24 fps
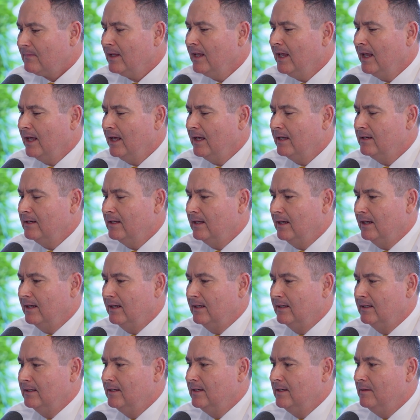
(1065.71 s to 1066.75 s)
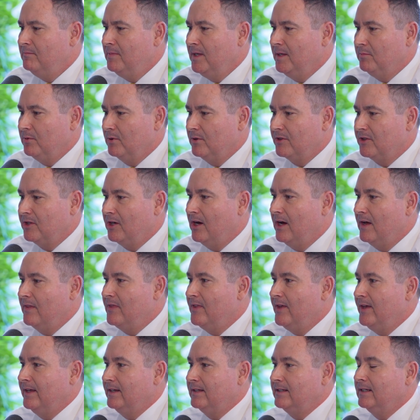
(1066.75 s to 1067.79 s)
and people thought
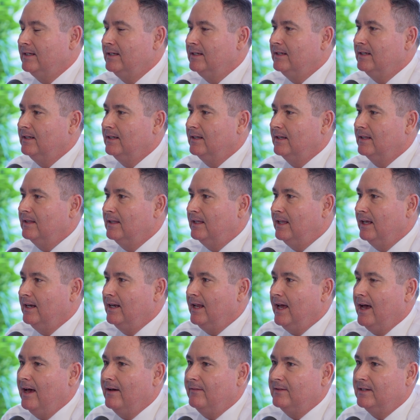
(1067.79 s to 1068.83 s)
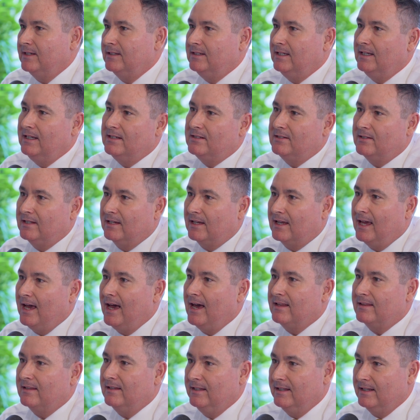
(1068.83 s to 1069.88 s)
that they'd have to teach the
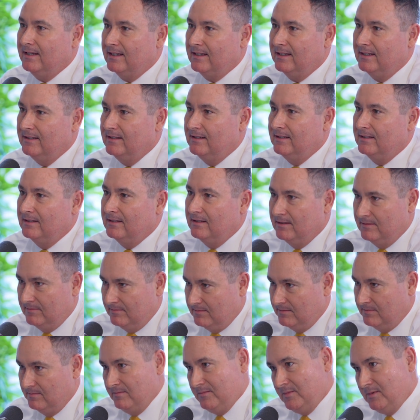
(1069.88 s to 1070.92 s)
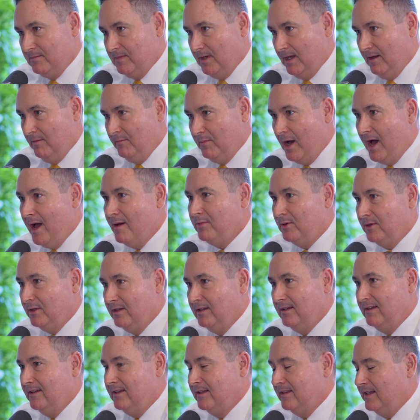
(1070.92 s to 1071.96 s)
Catholic Bible,
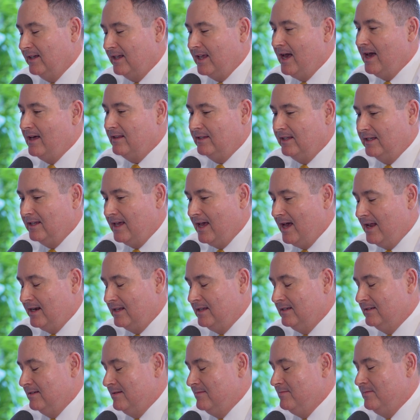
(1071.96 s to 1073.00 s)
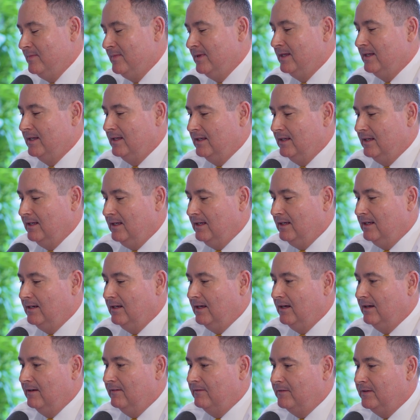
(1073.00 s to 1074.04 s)
the Catholic Catechism
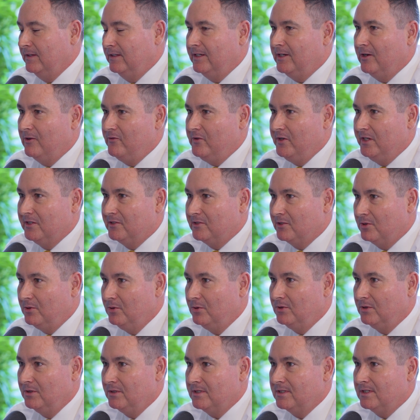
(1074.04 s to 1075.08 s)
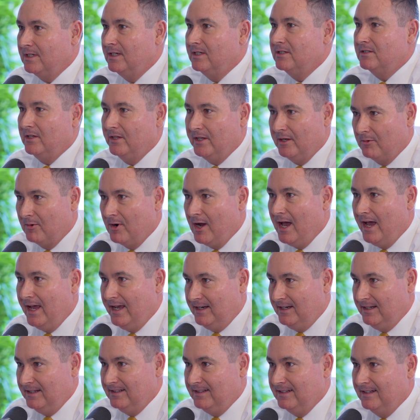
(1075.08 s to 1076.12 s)
in Philadelphia schools, so they
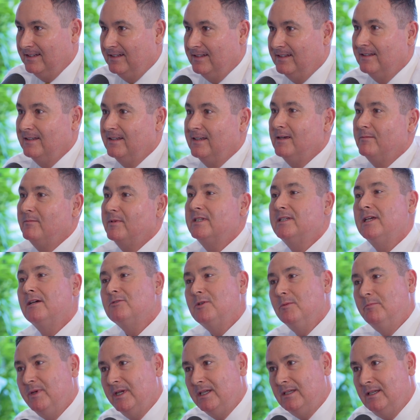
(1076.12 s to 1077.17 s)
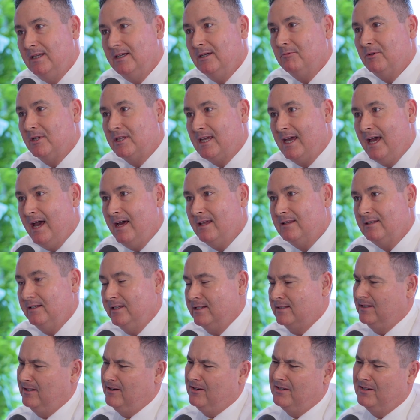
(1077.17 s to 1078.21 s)
rioted. Because that was a big deal with
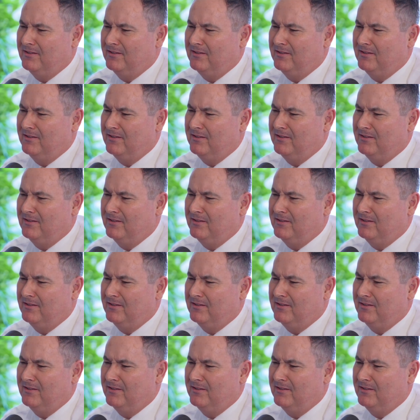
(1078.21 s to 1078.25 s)
Catholics. They had